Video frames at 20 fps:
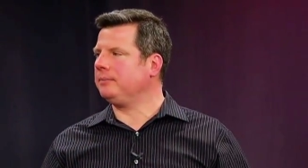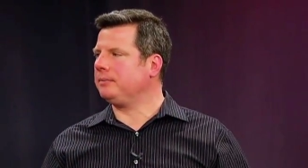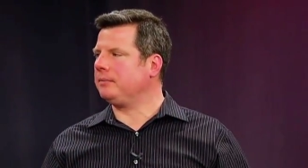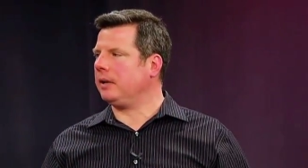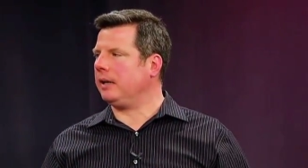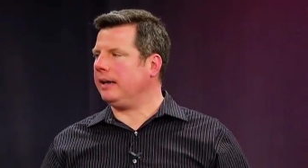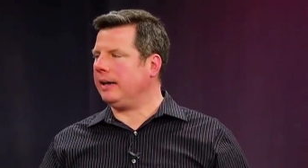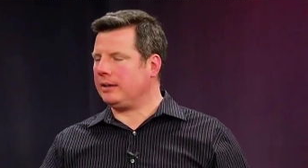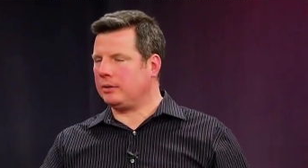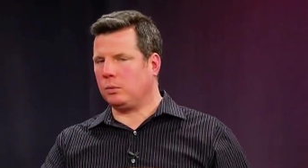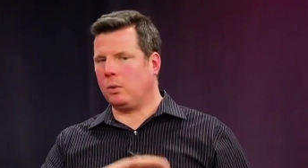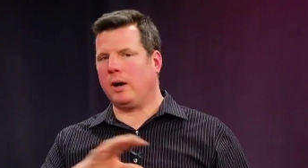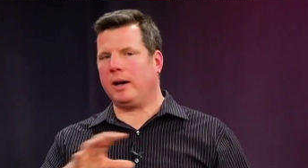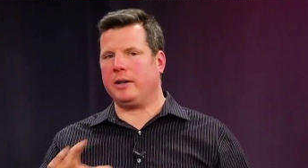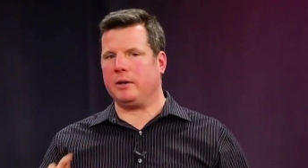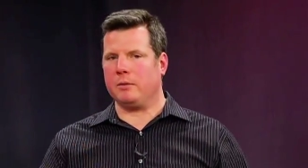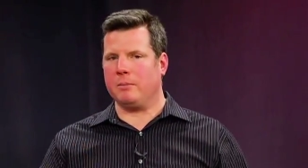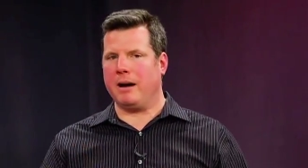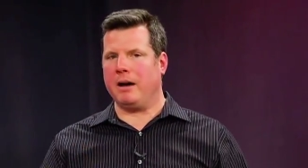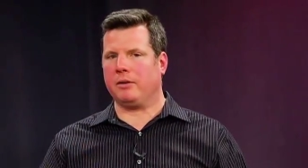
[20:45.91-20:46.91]
and that's why
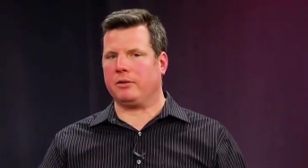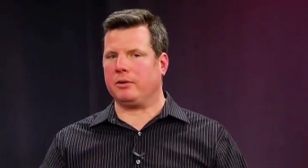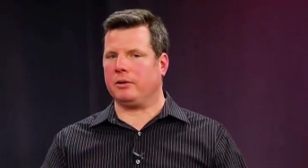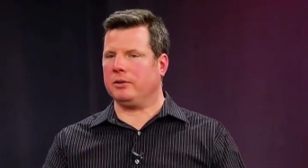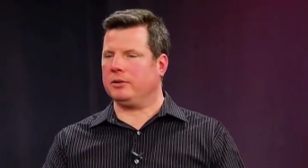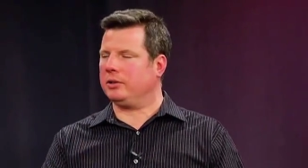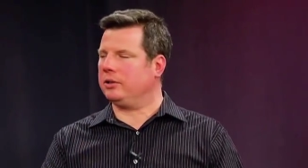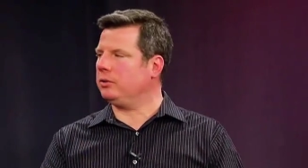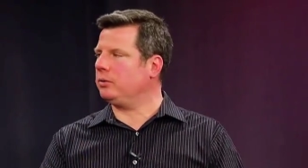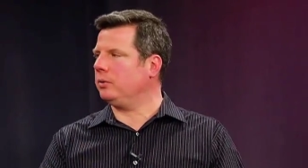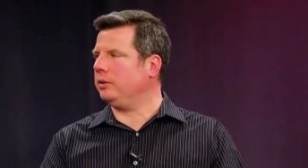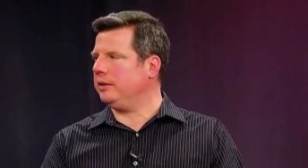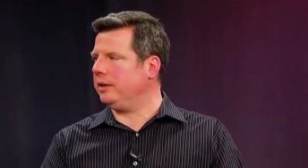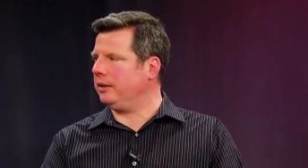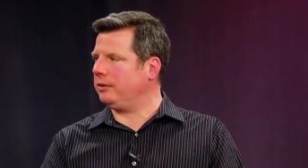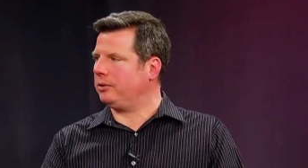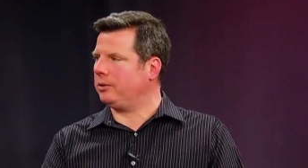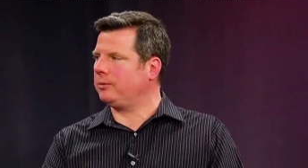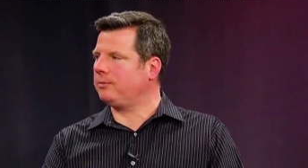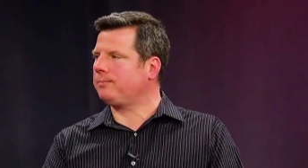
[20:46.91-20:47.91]
your mouth turns into a desert.